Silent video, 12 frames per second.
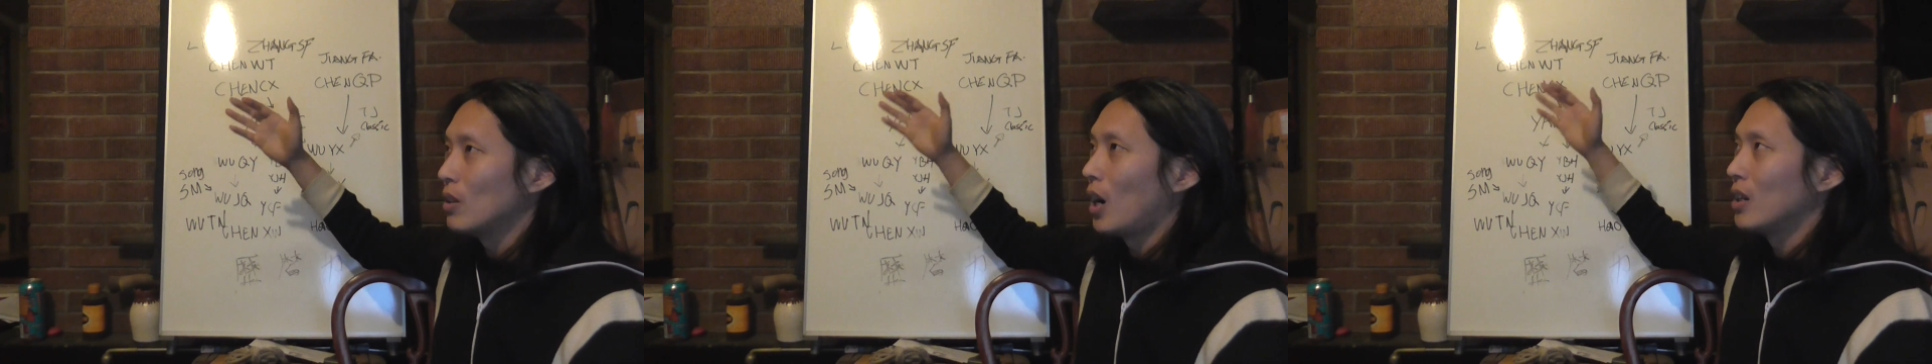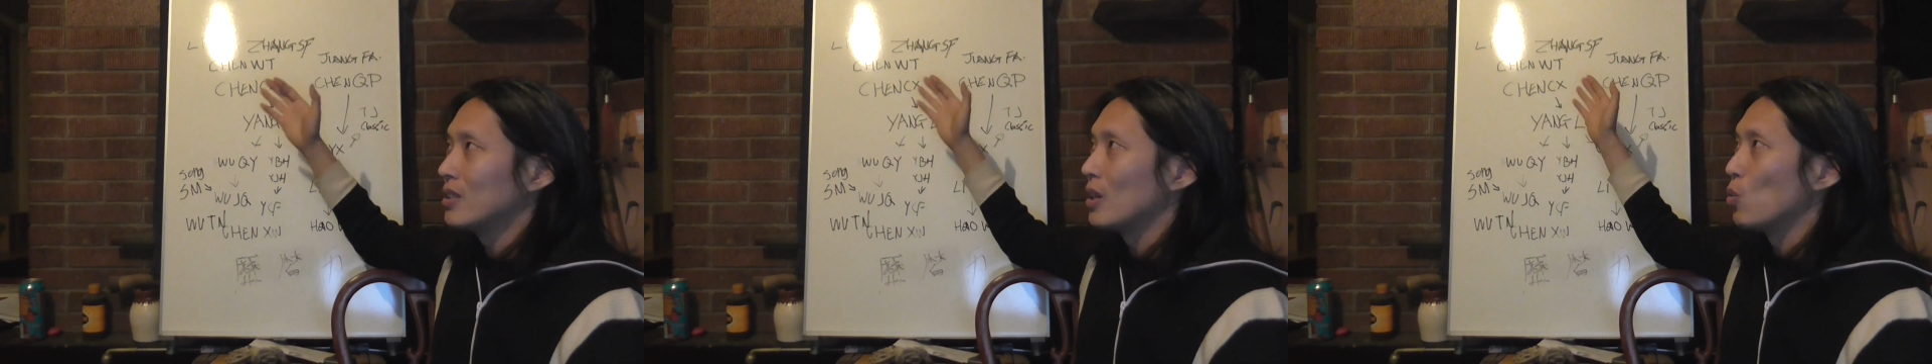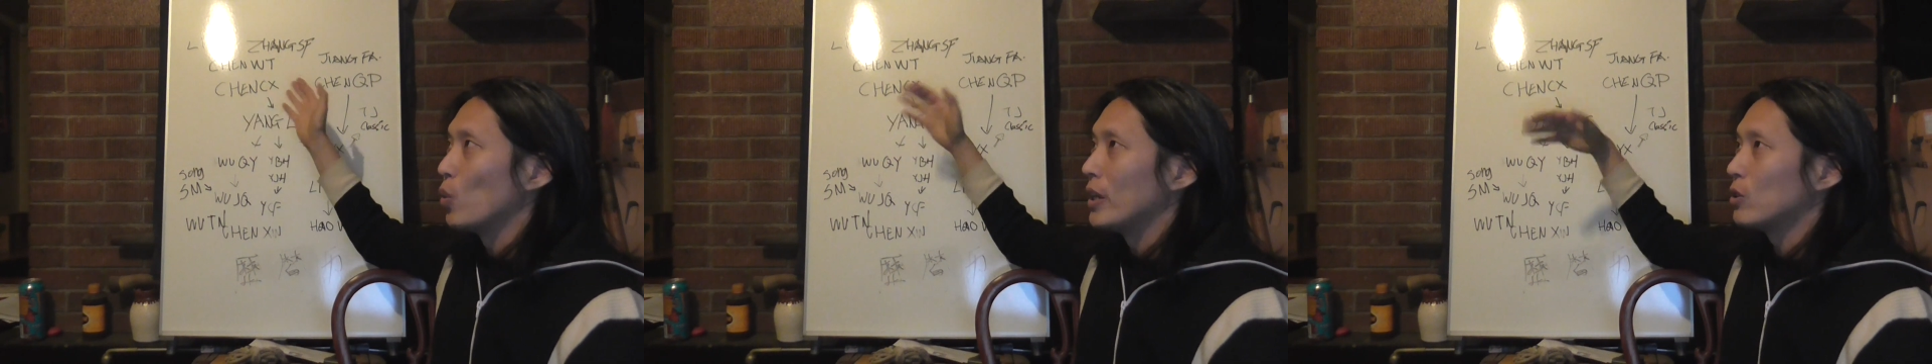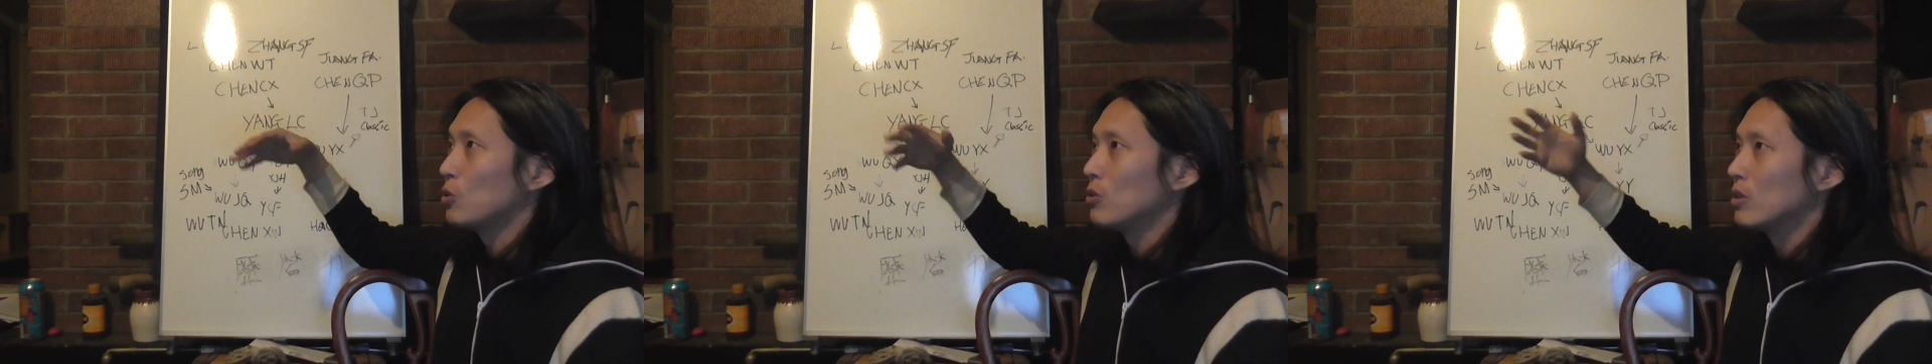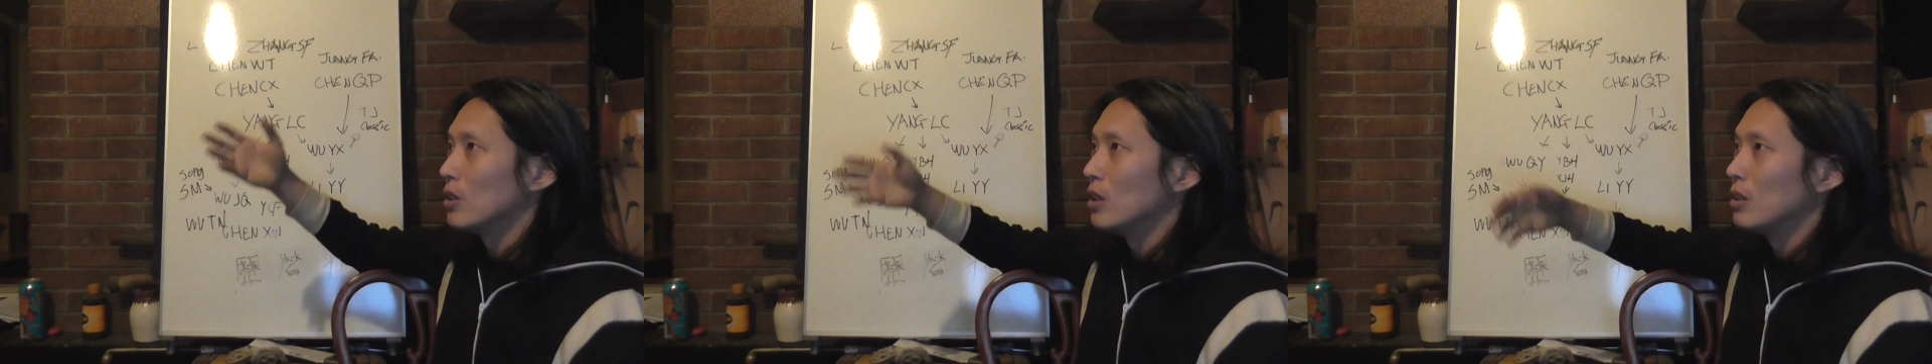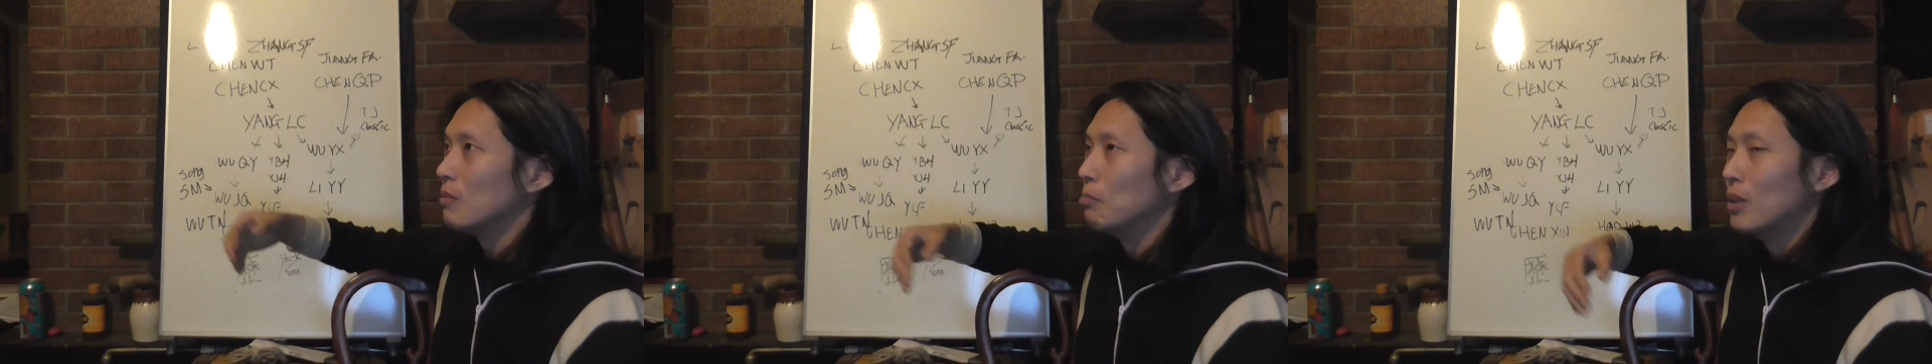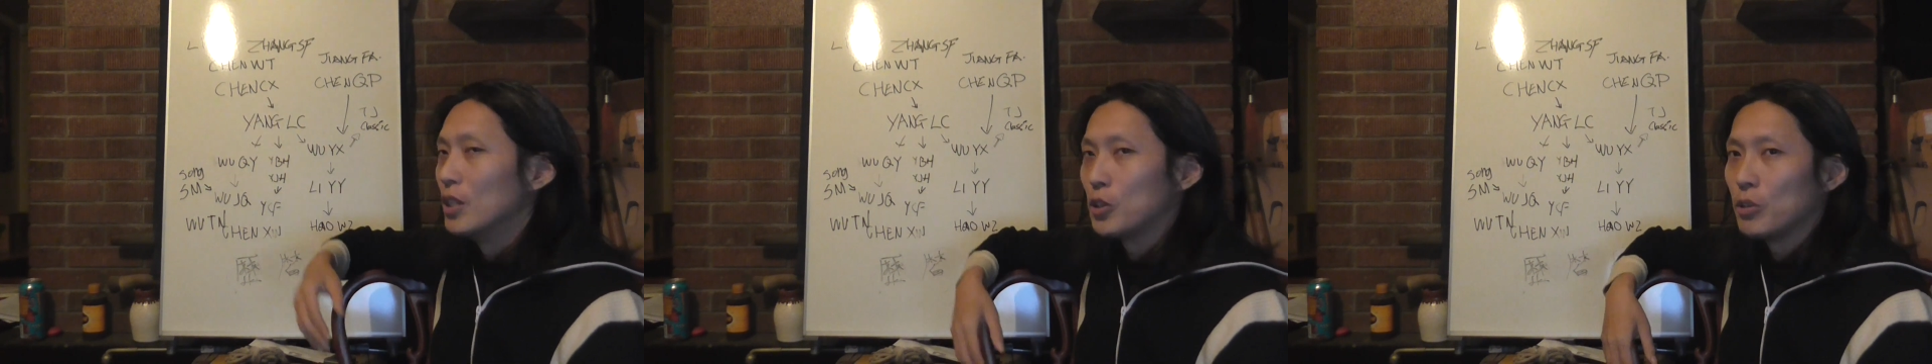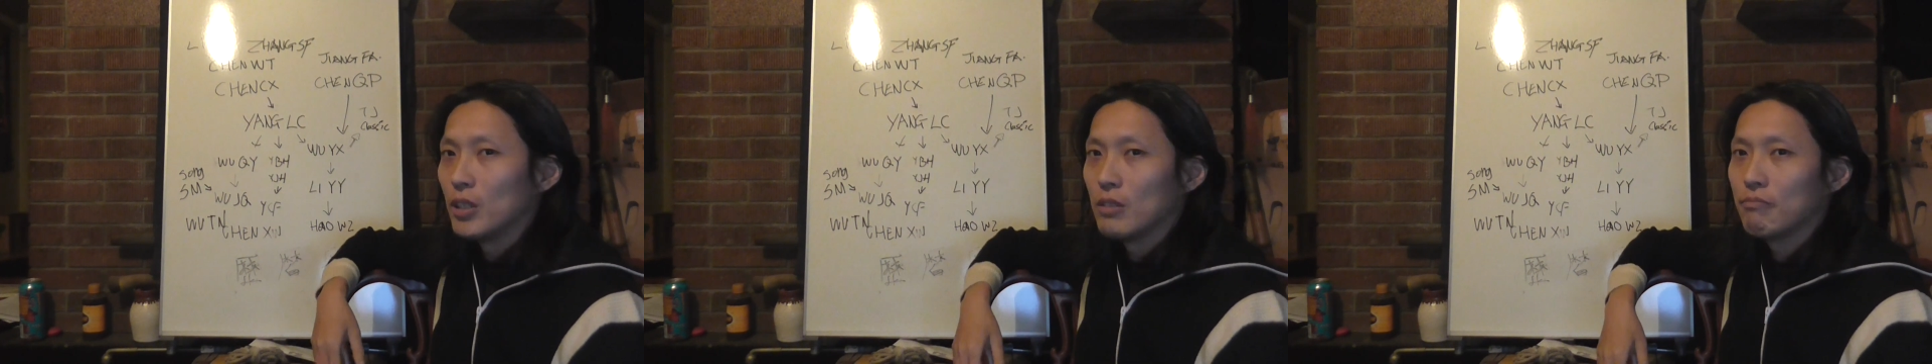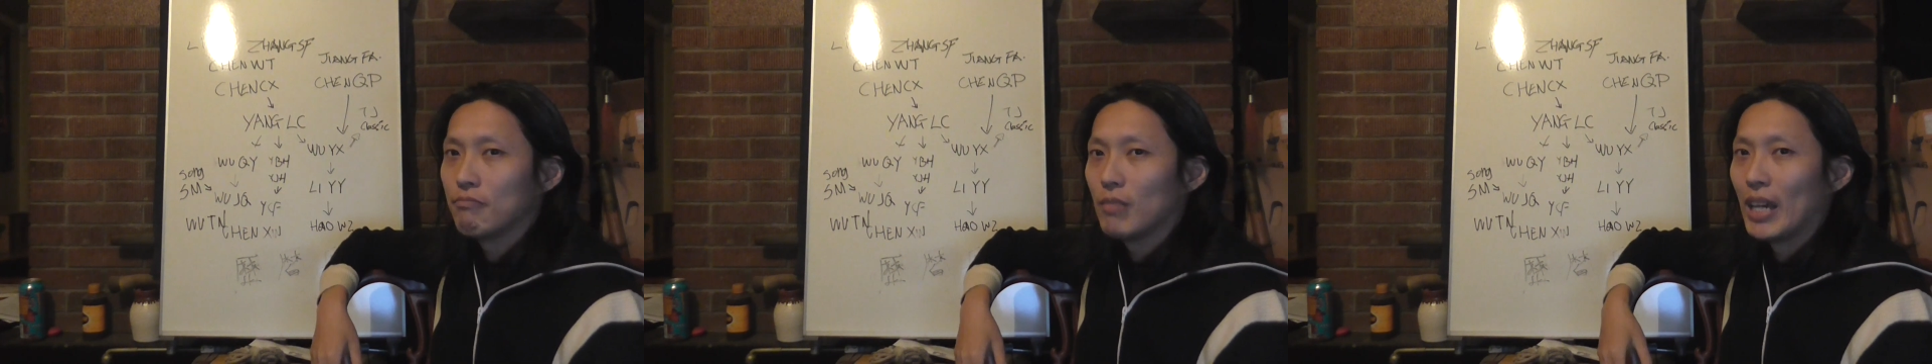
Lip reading: on their way to the military